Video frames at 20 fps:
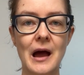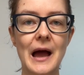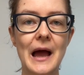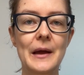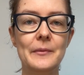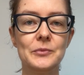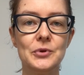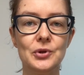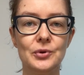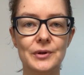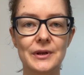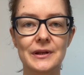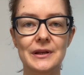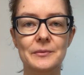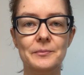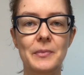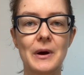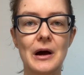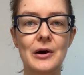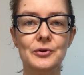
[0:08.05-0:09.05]
I'm talking
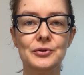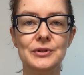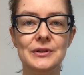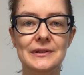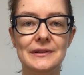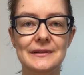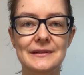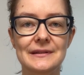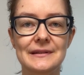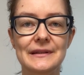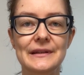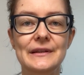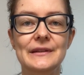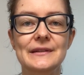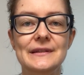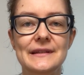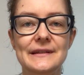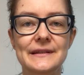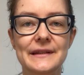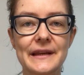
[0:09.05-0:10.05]
about it in
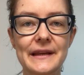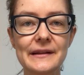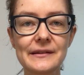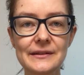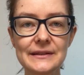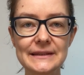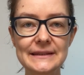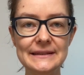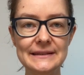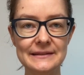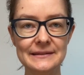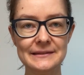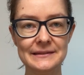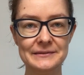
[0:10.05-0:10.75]
details